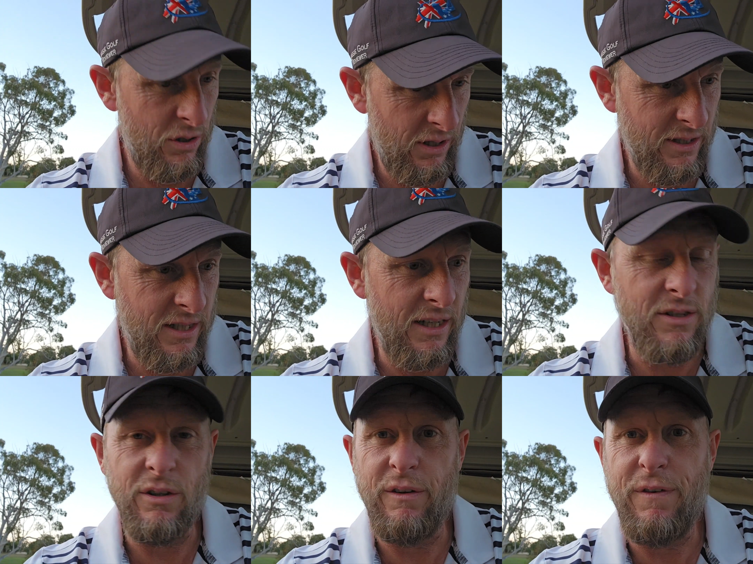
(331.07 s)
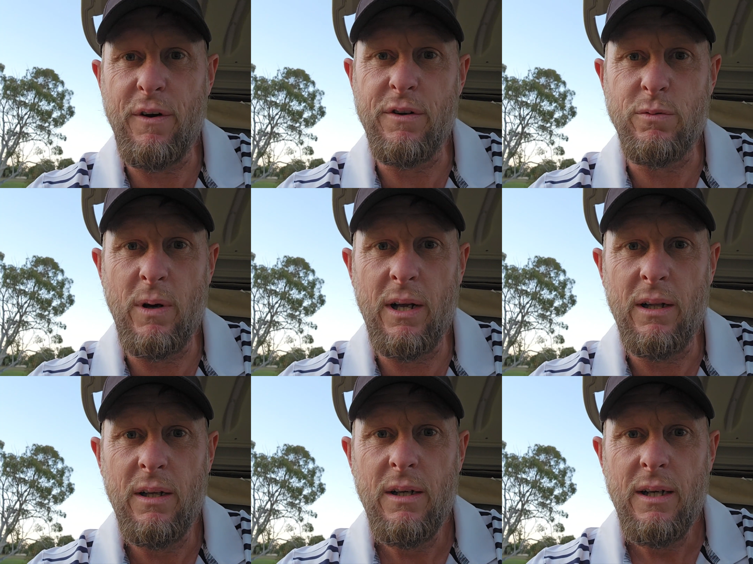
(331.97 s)
Like I said, it's on the phone as well.
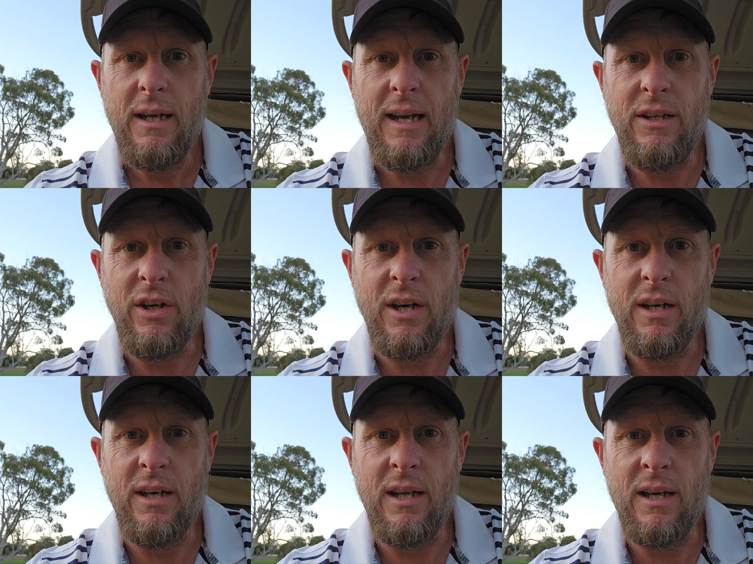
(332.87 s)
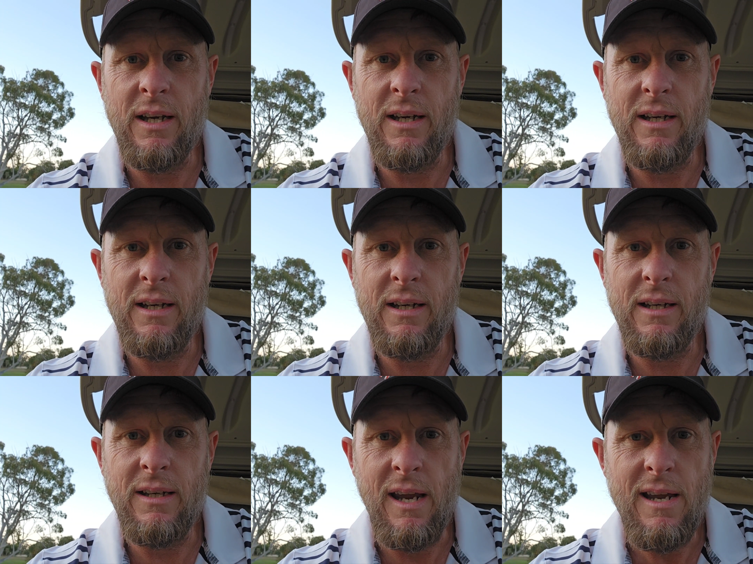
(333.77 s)
And you can,
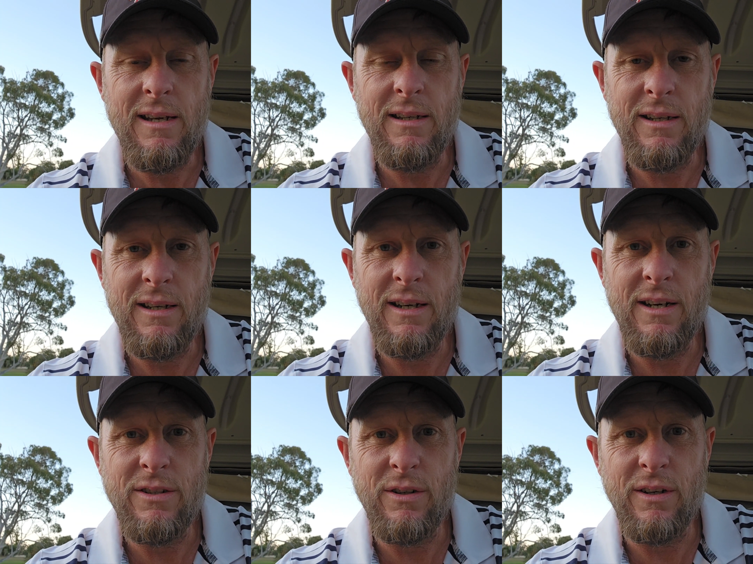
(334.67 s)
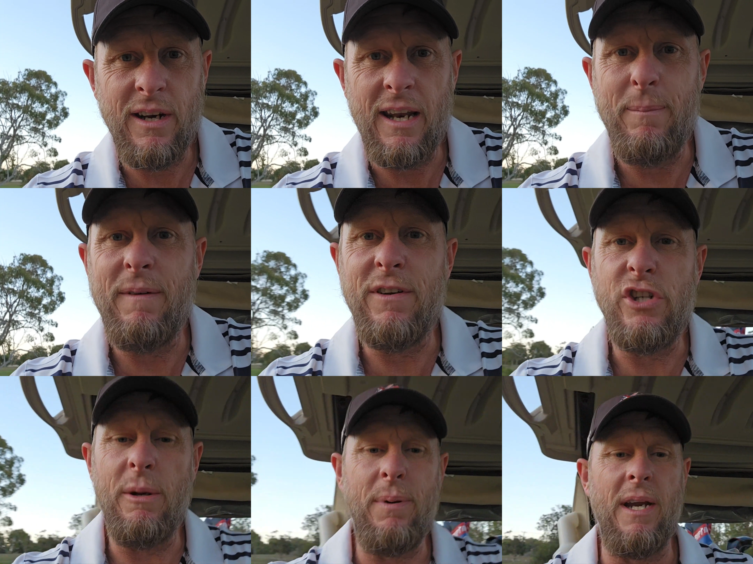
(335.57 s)
you can sort of get a bit of a
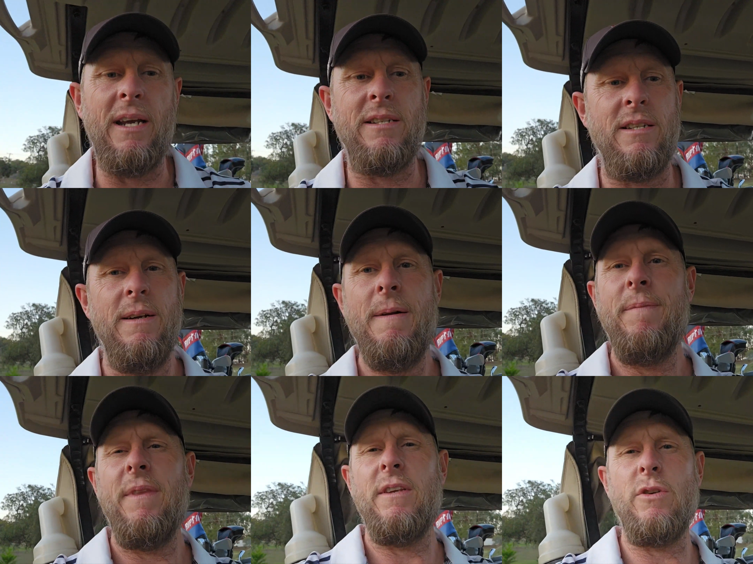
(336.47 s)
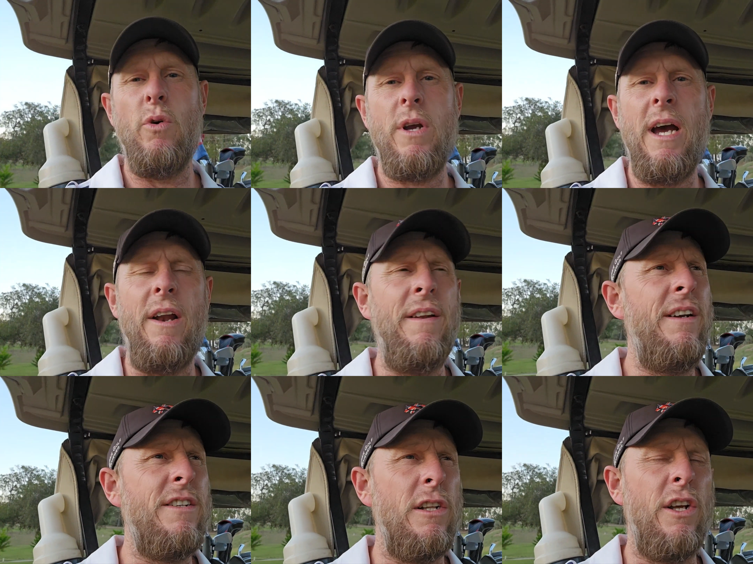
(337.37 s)
GPS scorecard on it.
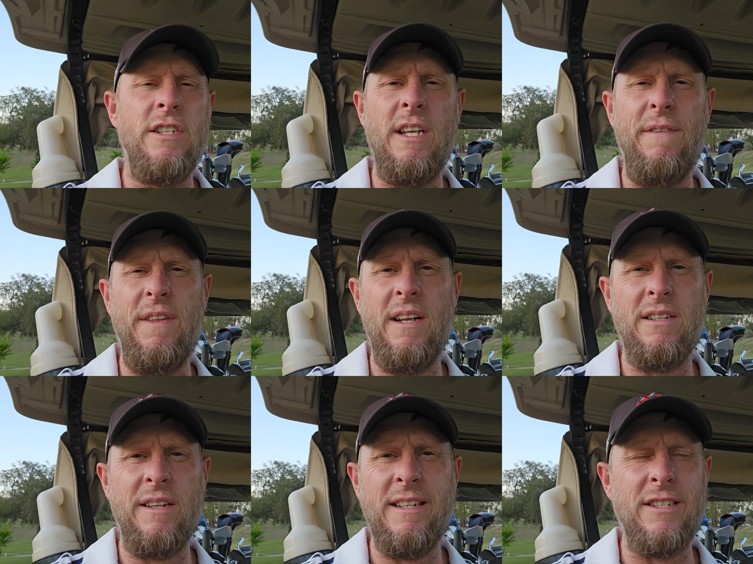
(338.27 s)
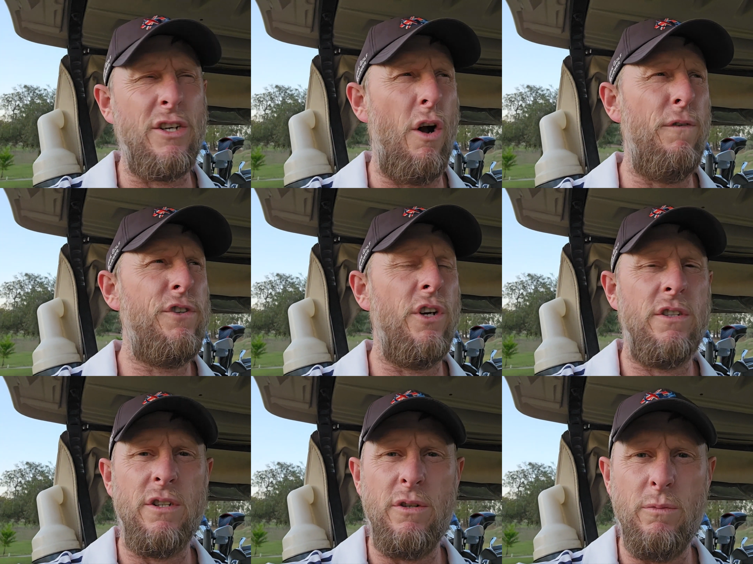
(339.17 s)
There's a lot of stuff there. I think there's Golf
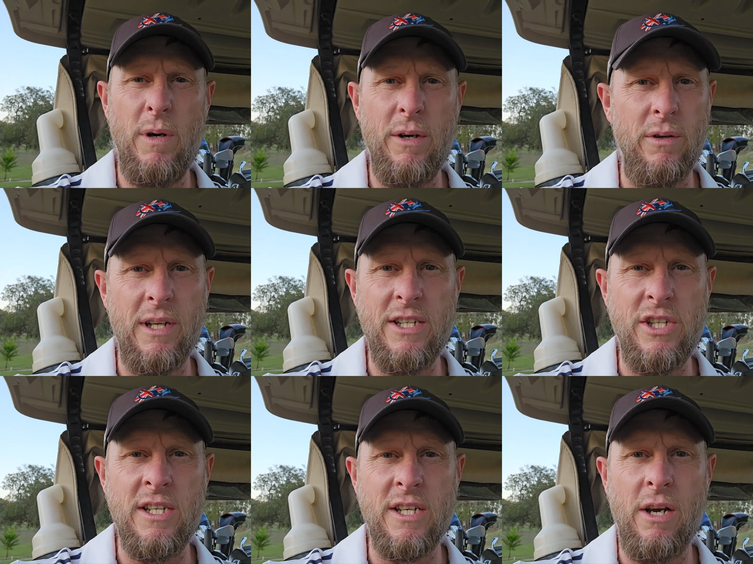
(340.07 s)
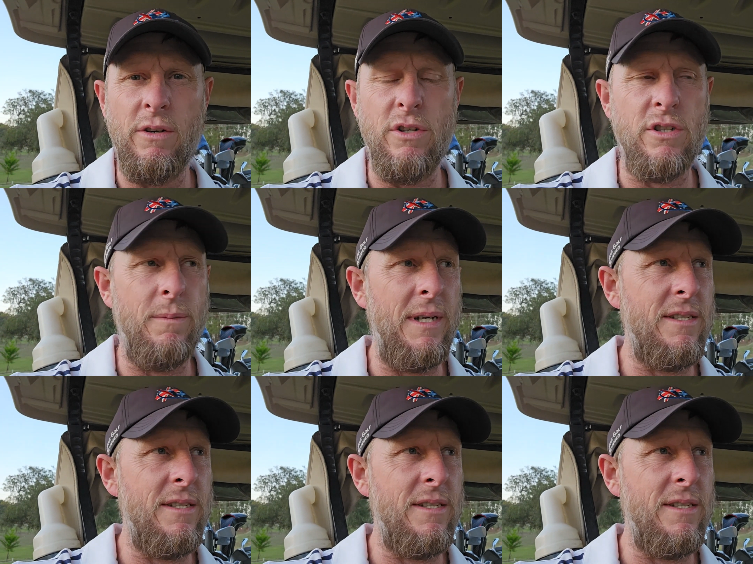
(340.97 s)
Shot's a good one, or at least years ago it used to be.